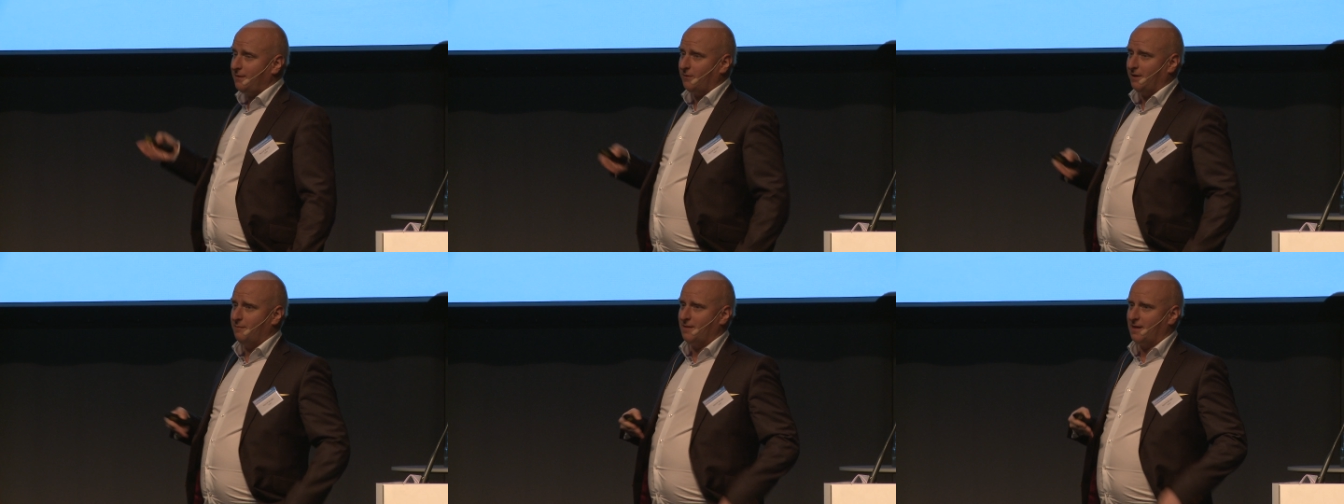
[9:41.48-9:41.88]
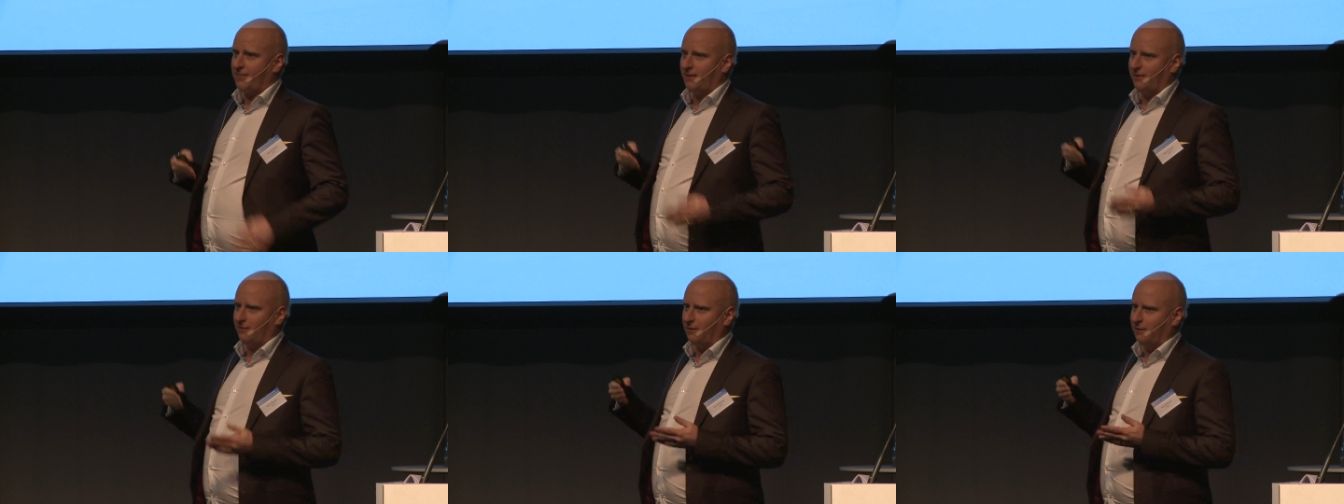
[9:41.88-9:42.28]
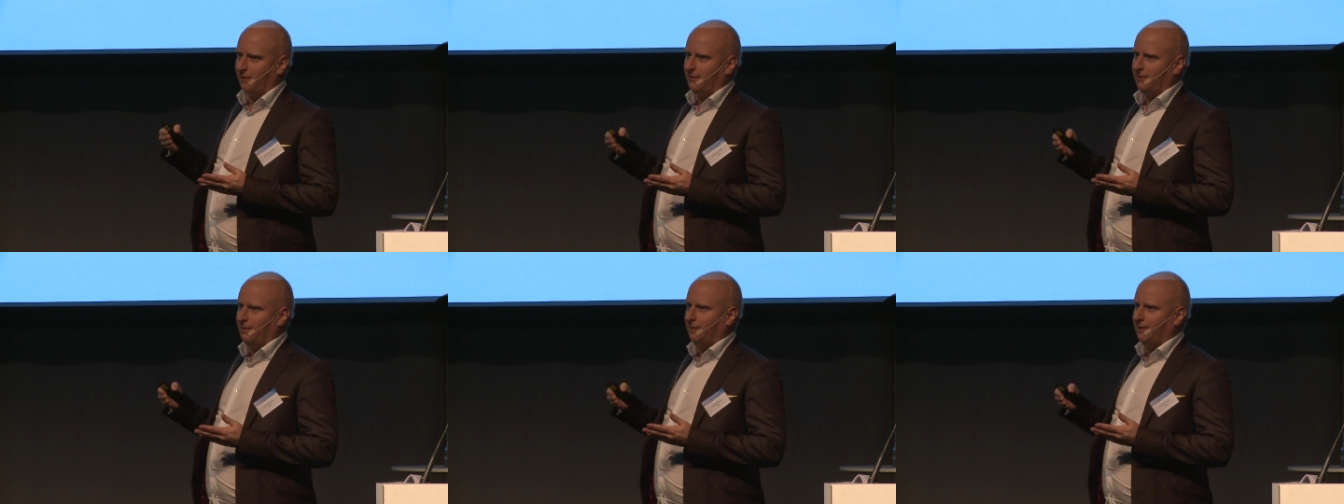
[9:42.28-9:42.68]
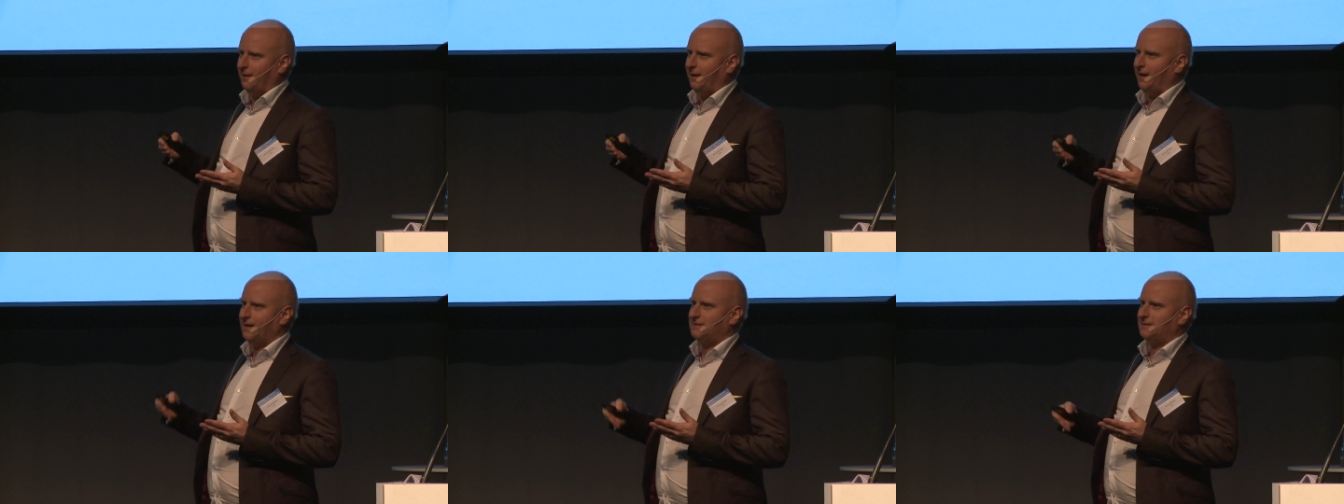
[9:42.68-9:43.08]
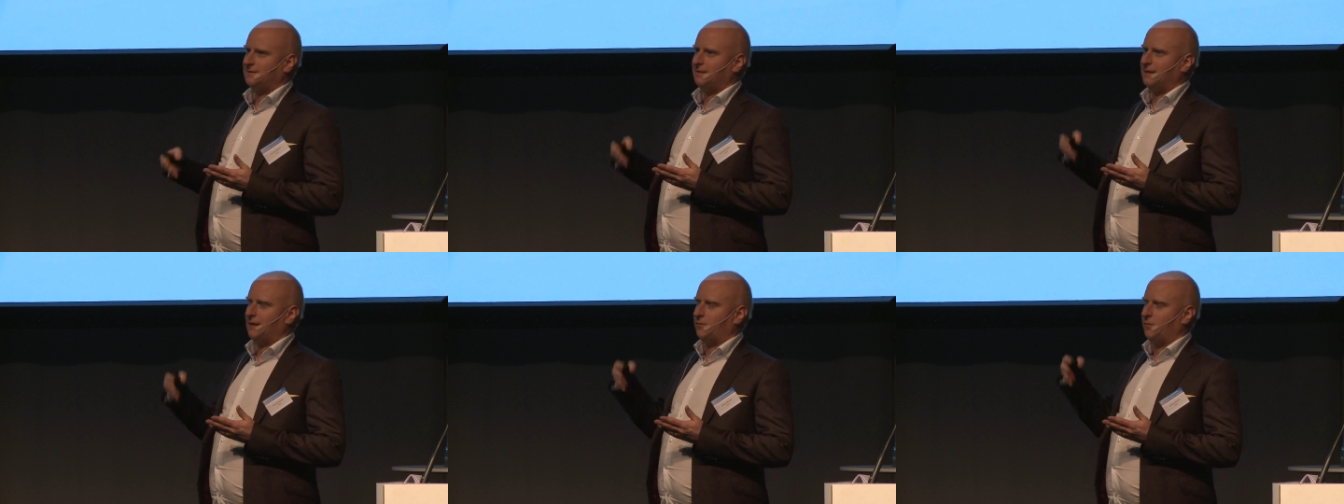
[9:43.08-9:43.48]
with the methanol is
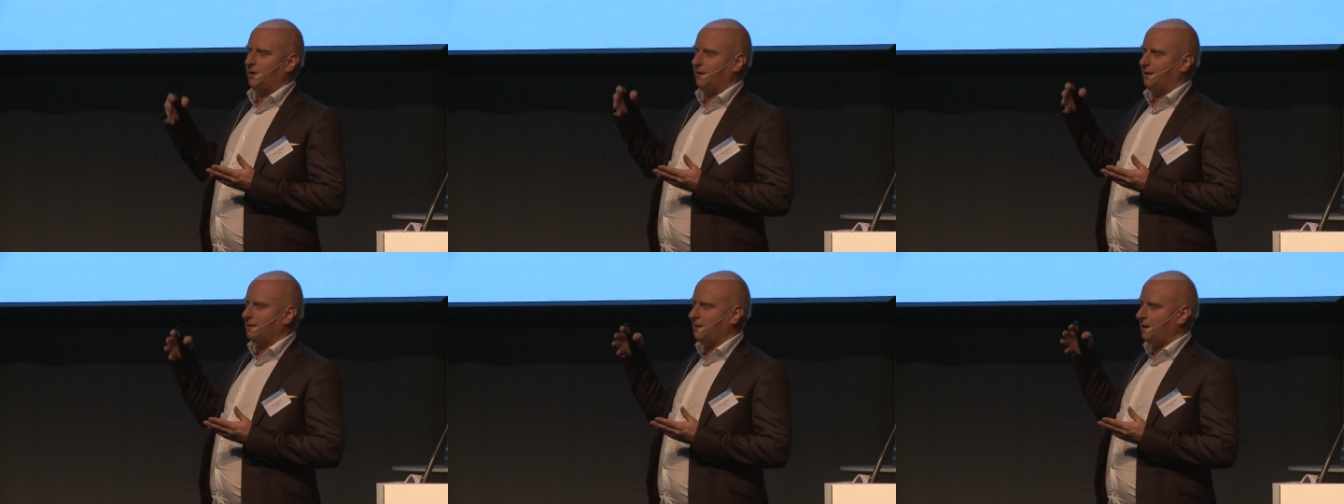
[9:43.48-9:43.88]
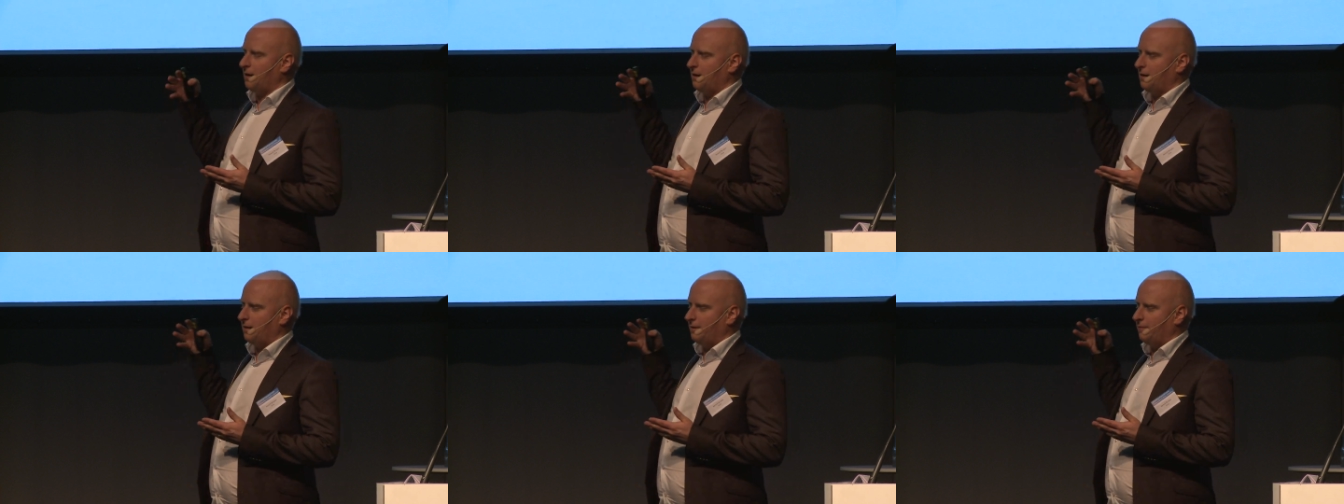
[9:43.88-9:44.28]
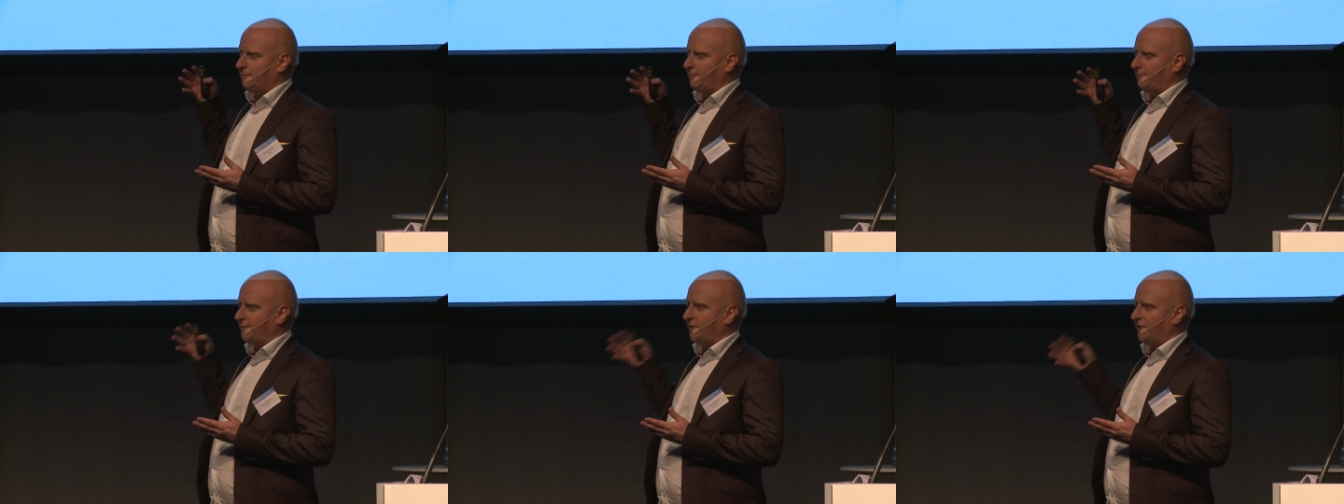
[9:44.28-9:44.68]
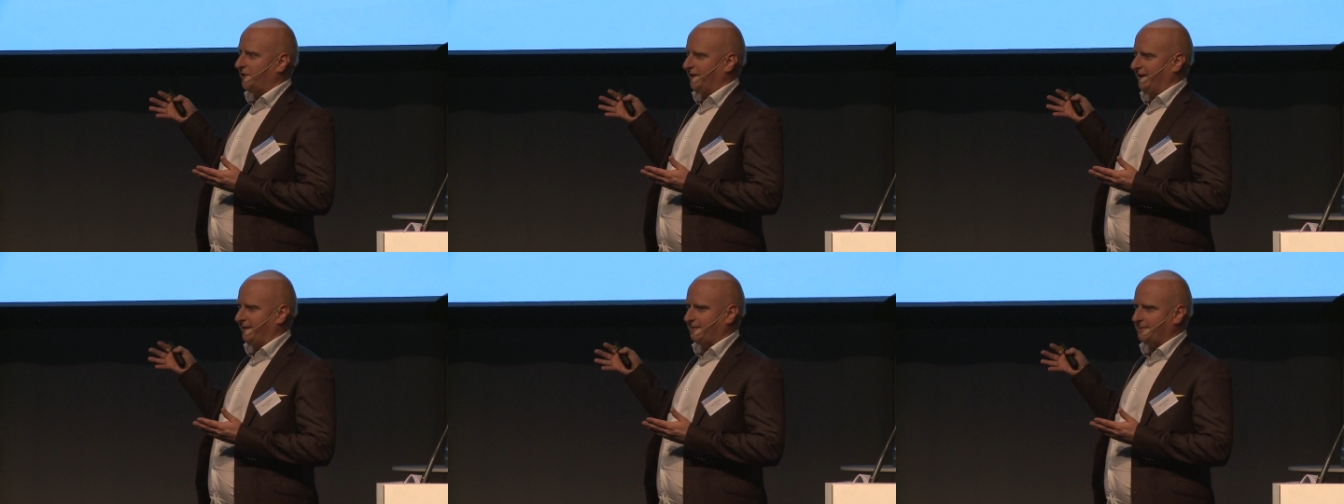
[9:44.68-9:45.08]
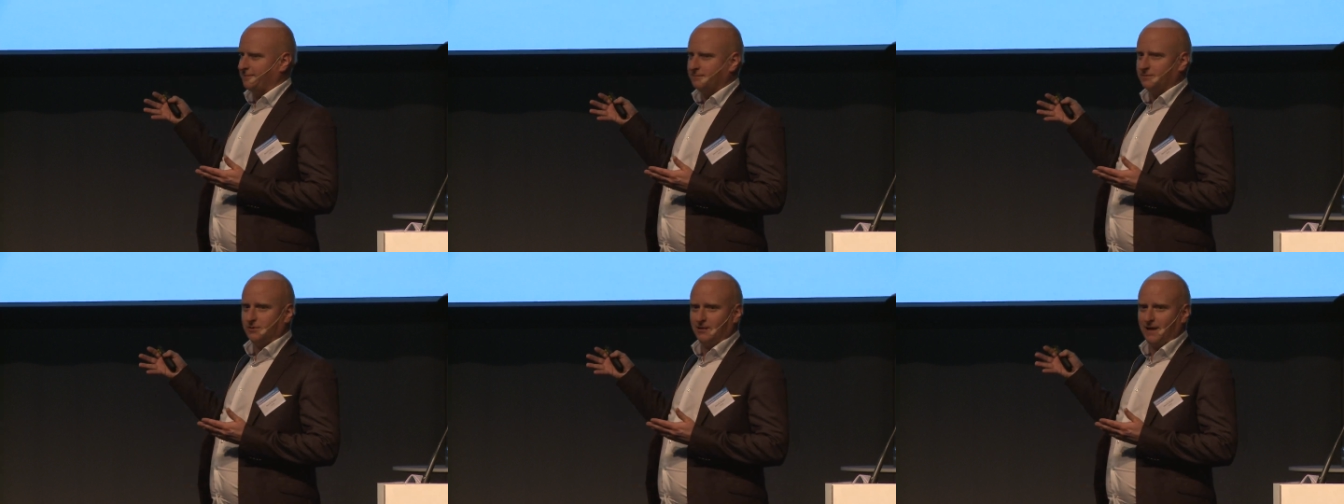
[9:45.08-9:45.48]
that we burn it
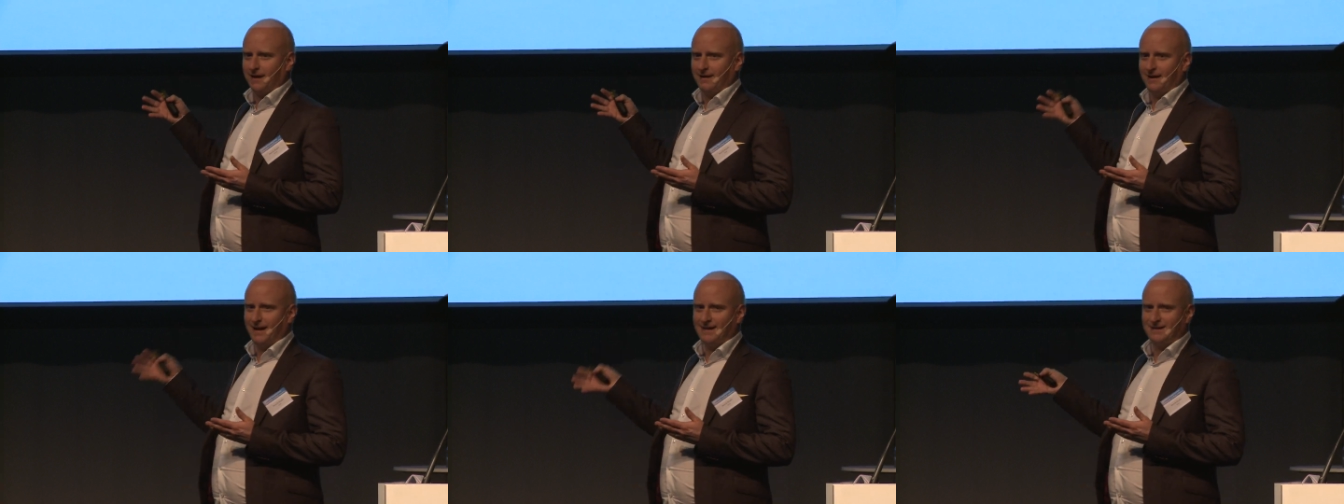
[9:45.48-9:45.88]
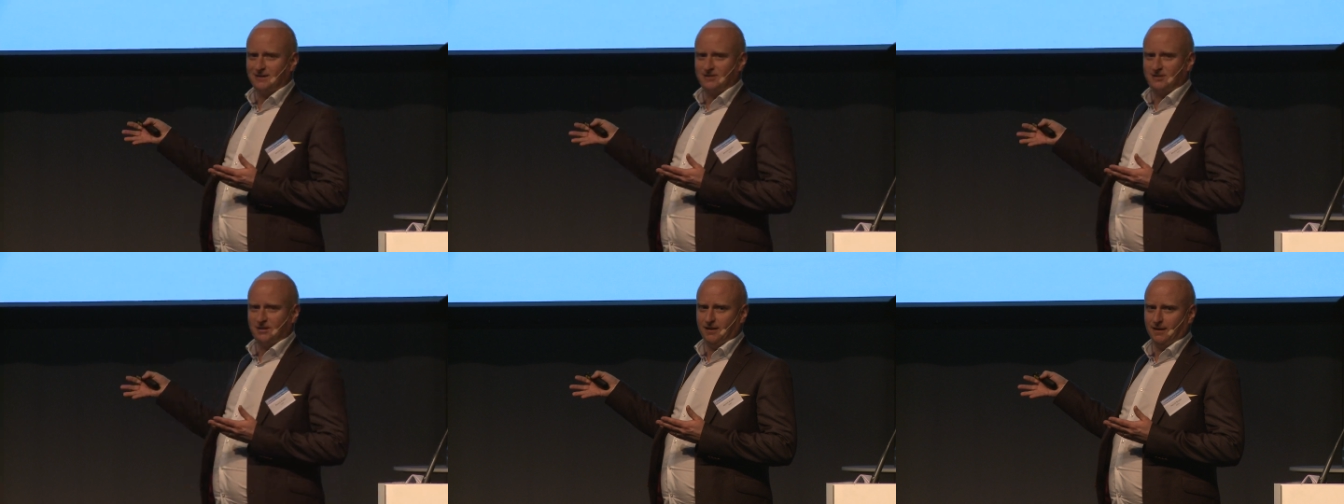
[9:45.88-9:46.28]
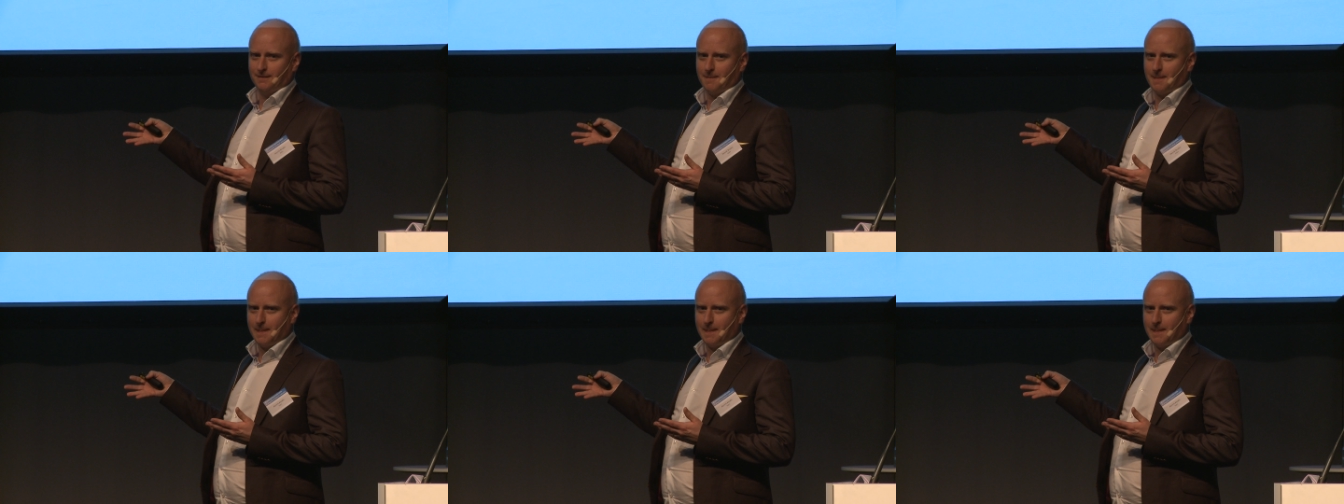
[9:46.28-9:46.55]
to get electricity.